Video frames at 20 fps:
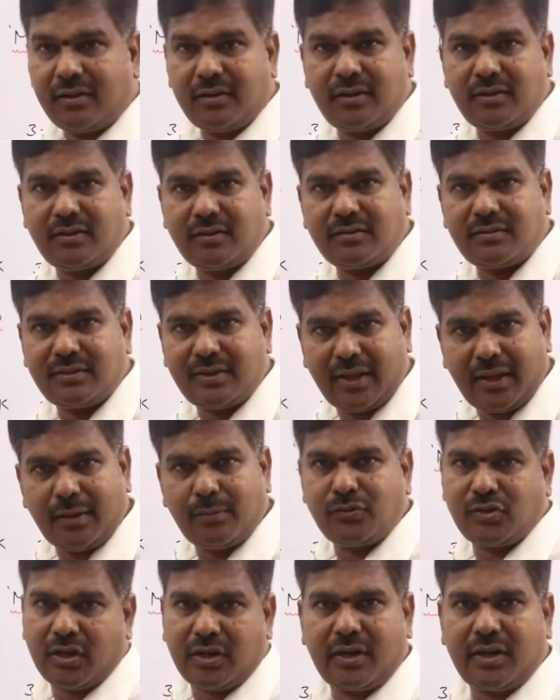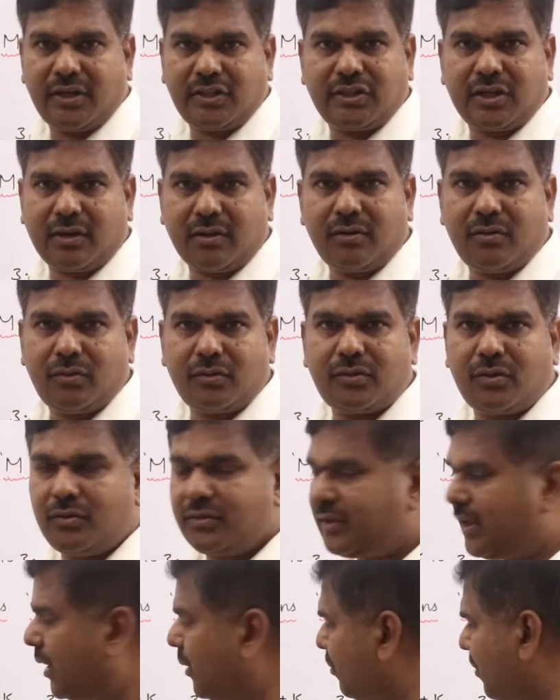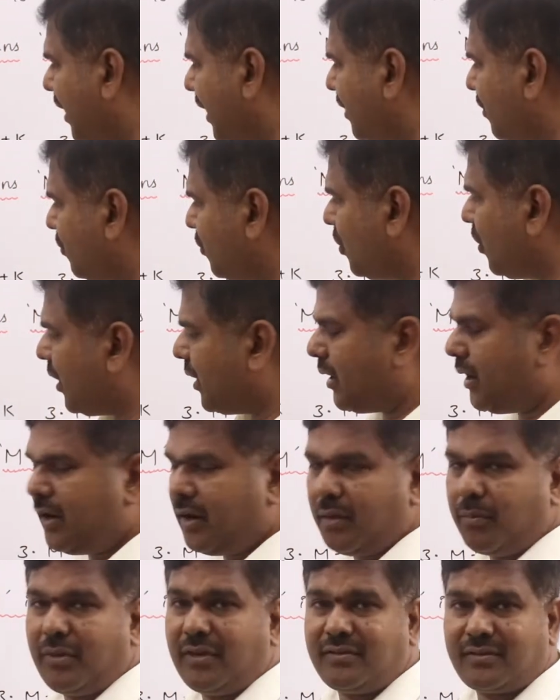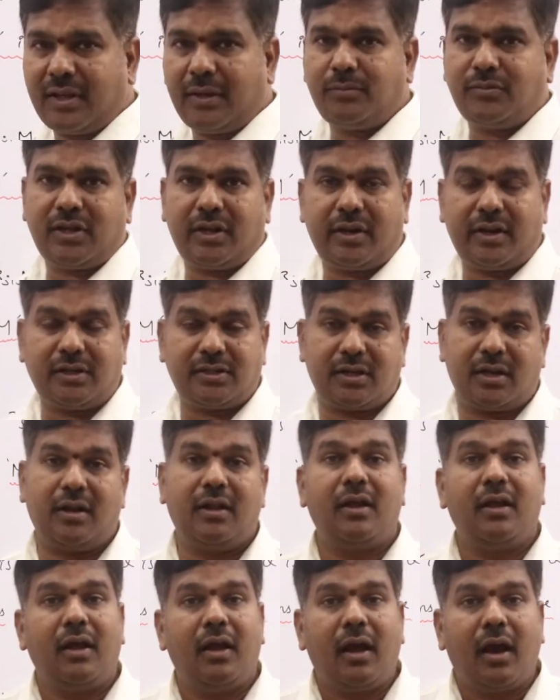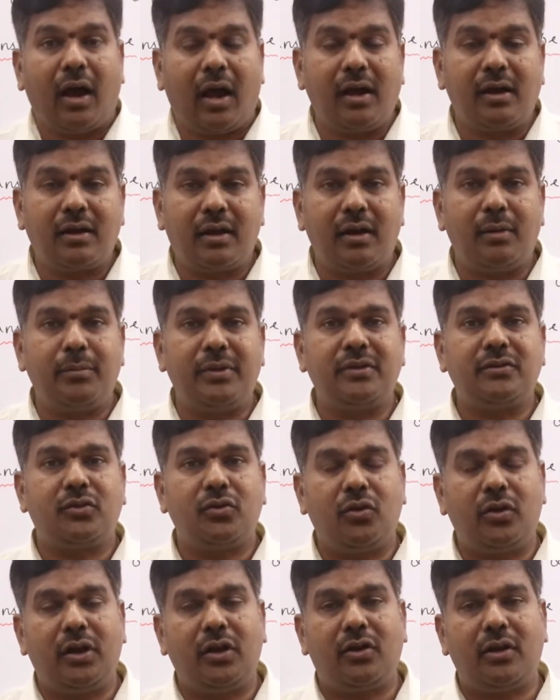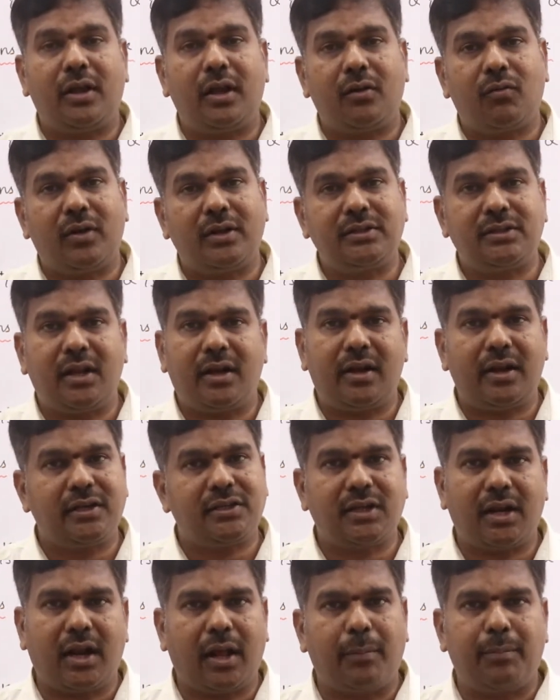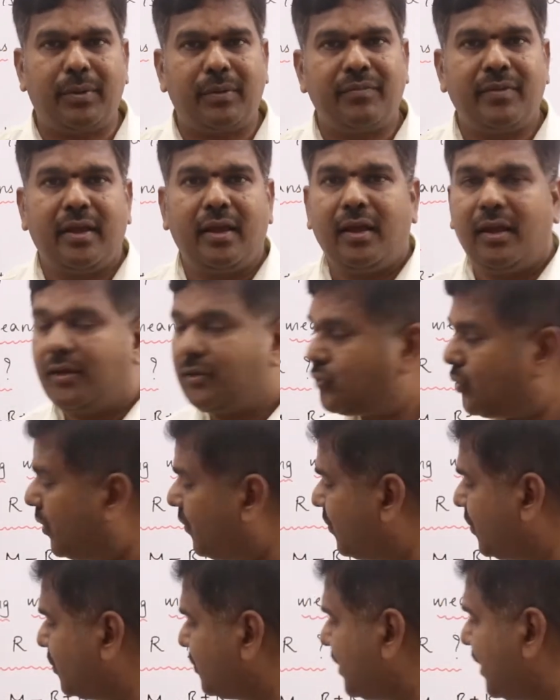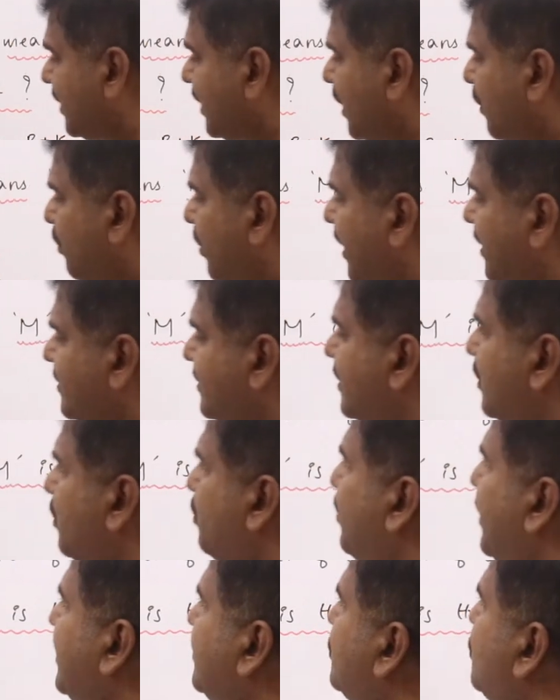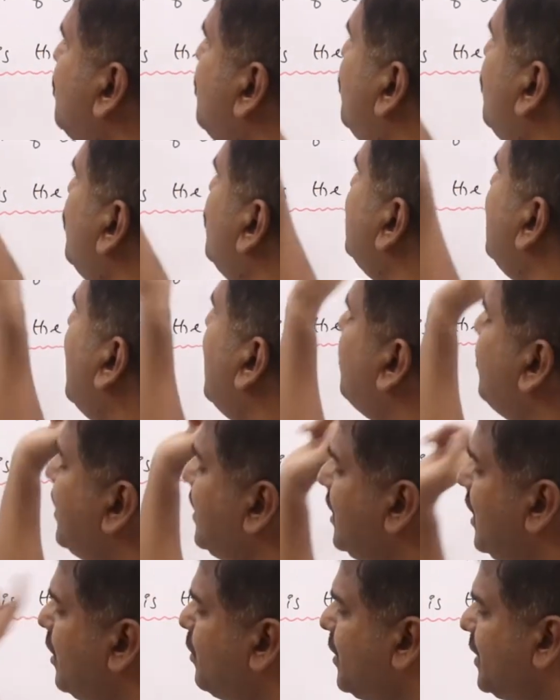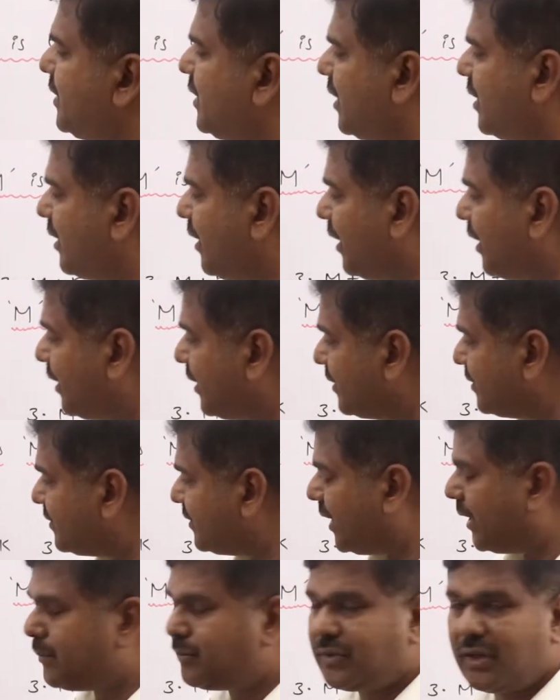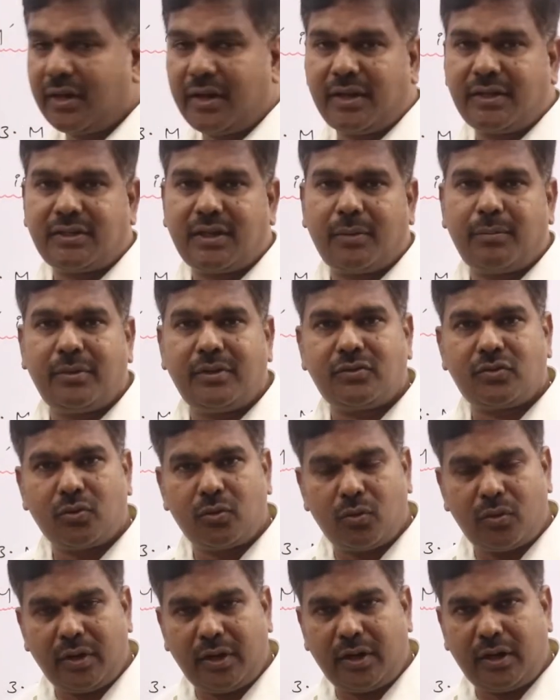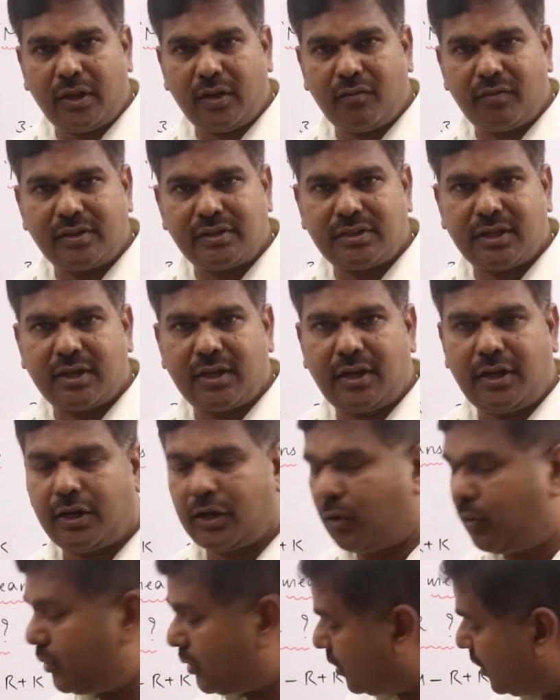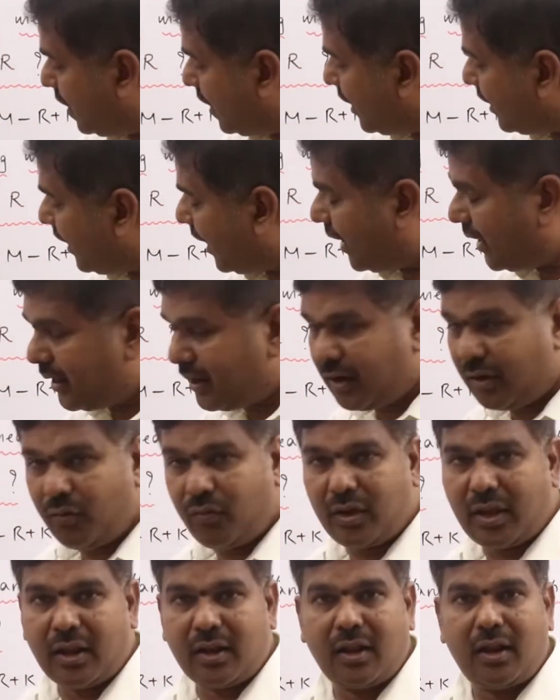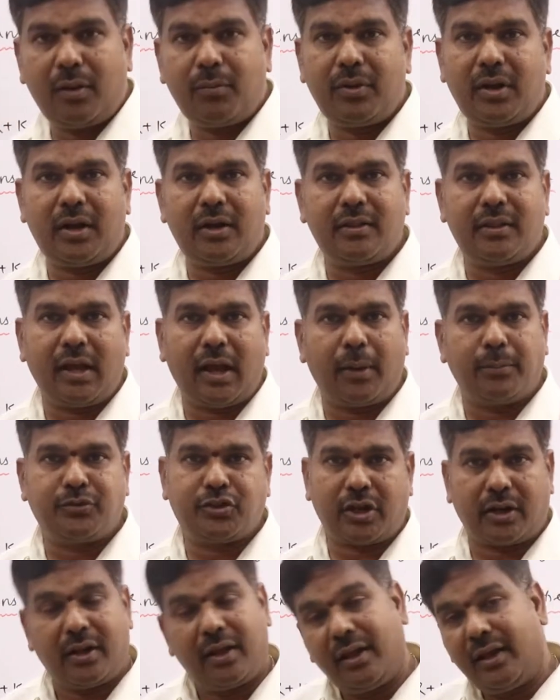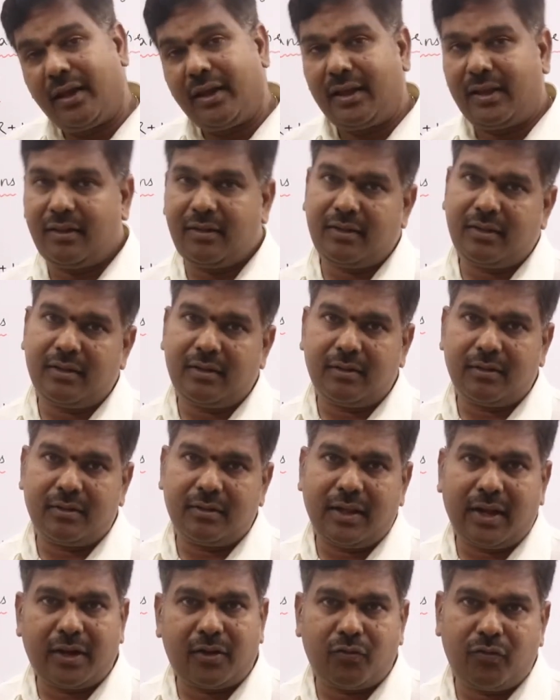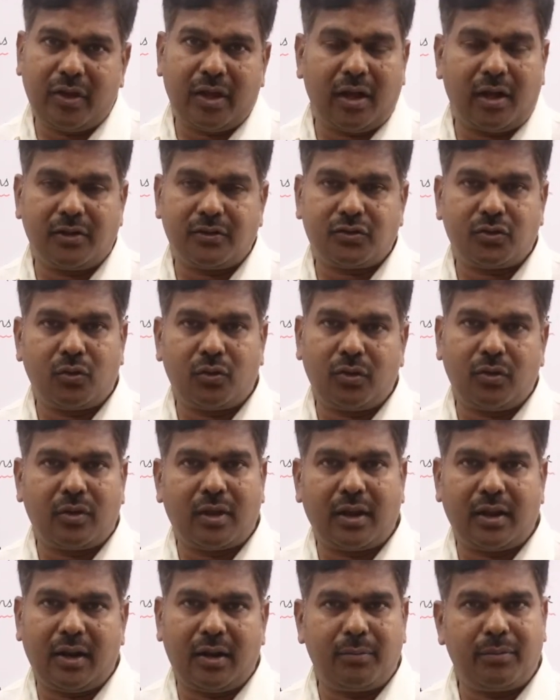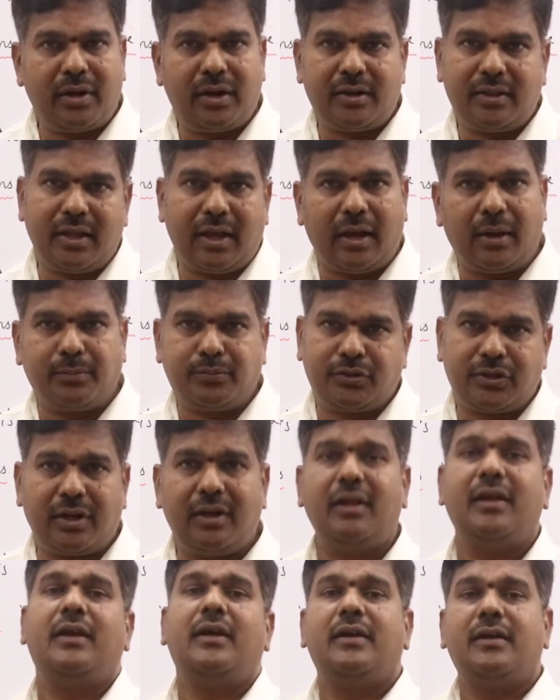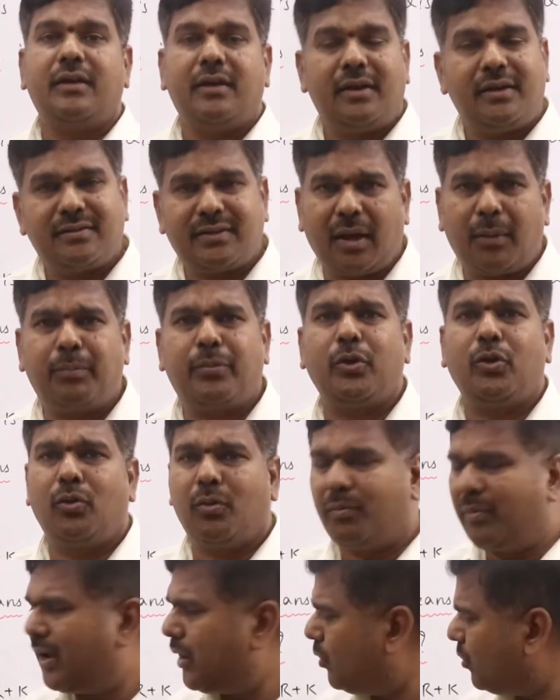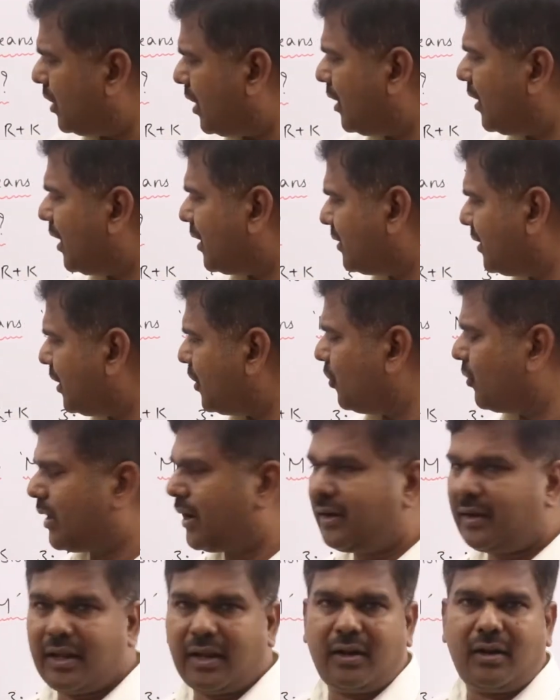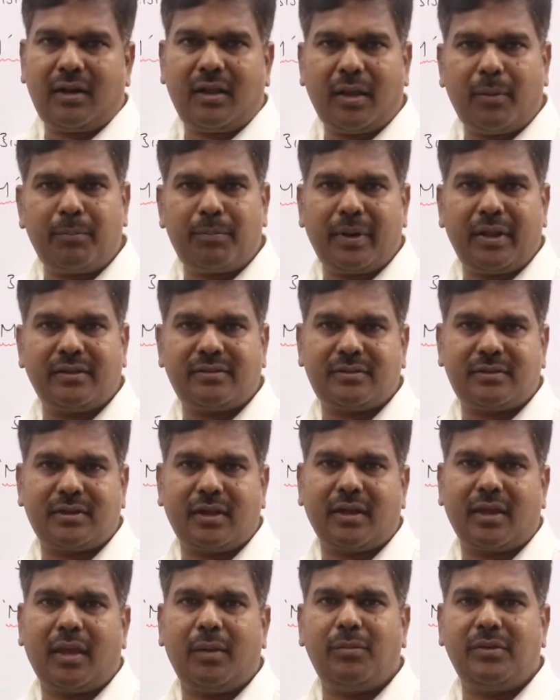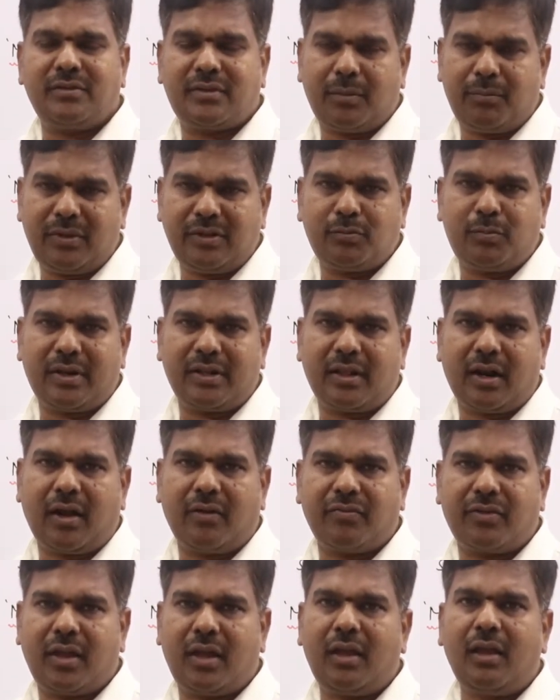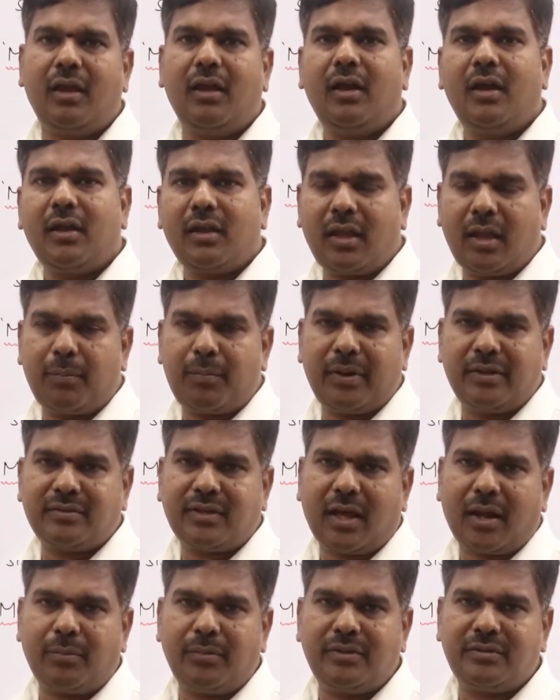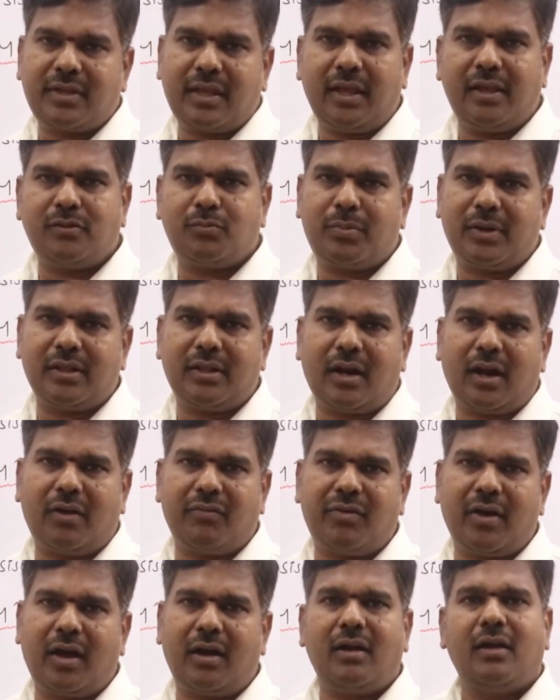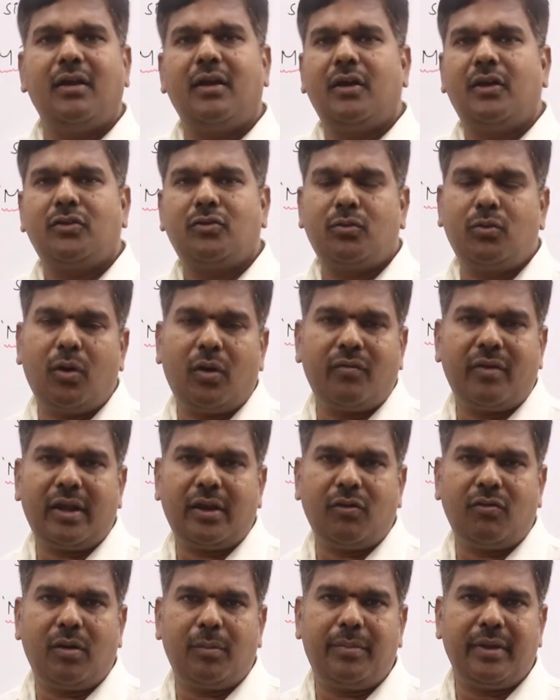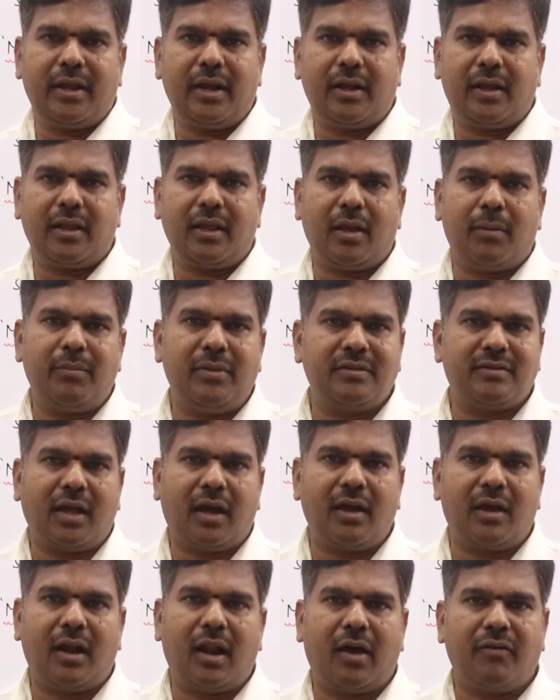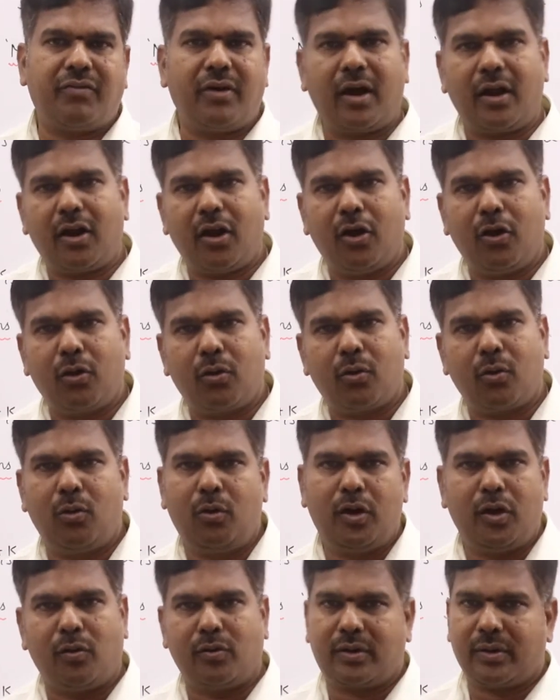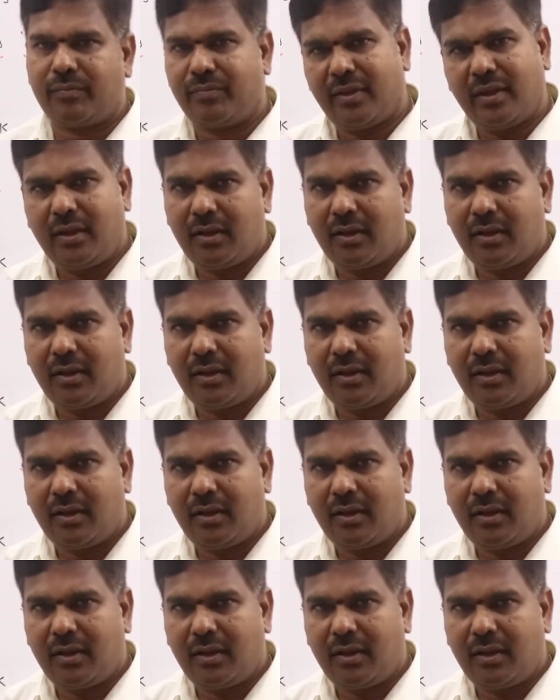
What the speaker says: This is same generation. So same line you are getting means same generation. Uncle means you need to get one generation up. So if you see that plus plus, both are brother brother, same generation means no need to even check it out. Directly we can eliminate the option. In that way also you can eliminate the option. It's up to you. By looking at that, you can tell M plus K means M is brother of K. K plus R means K is brother of R. So nowhere you will be getting M is uncle of R, ruled out.